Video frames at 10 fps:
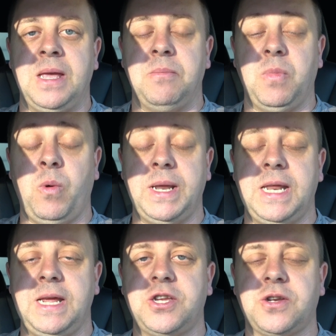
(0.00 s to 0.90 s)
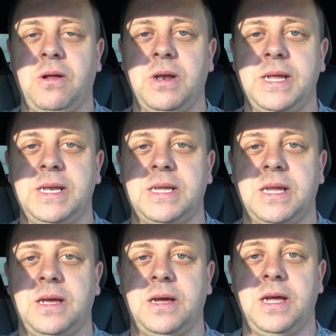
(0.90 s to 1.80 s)
But when they installed it,
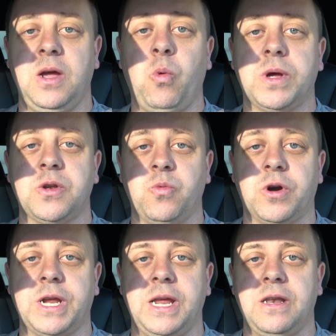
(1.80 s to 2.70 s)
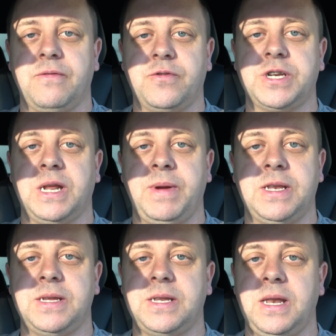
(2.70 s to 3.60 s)
it wasn't working. The first time I
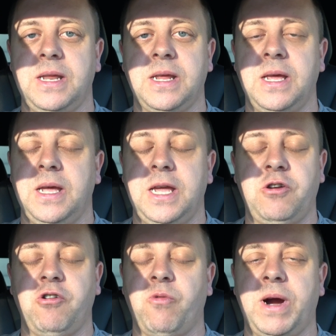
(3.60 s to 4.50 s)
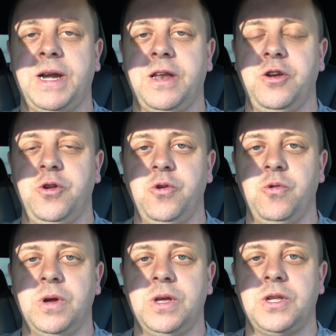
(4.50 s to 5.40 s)
tested it, it required a
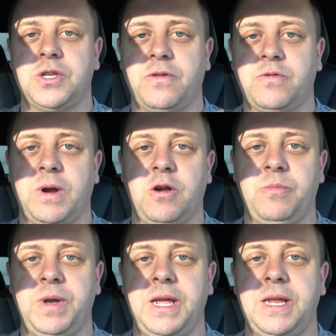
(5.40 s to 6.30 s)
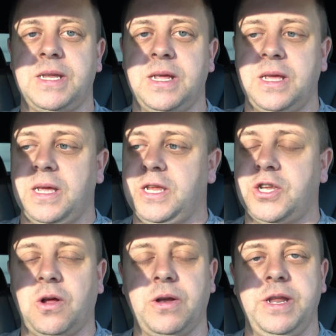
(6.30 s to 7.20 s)
new software update,
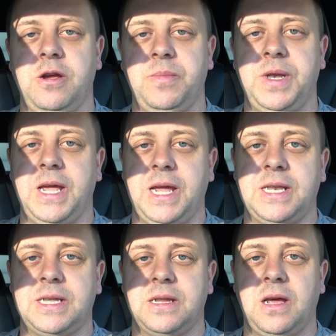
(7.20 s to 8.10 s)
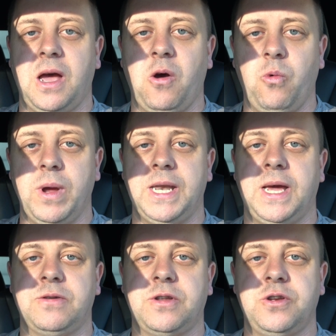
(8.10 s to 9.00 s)
installed the update, went
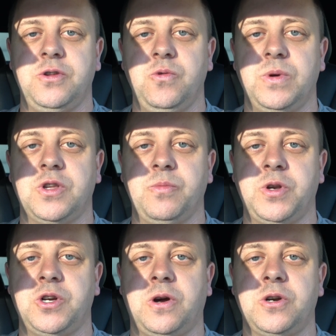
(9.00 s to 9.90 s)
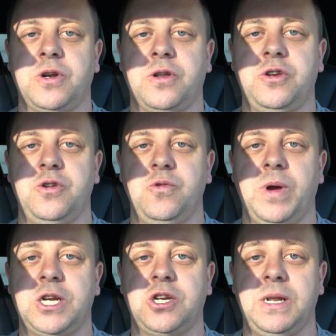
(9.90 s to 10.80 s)
out to a supercharger to
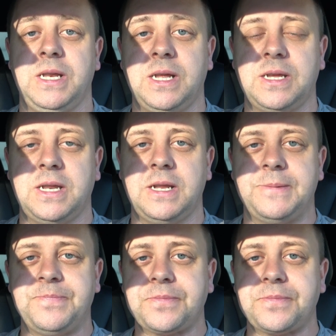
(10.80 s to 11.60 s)
actually test it.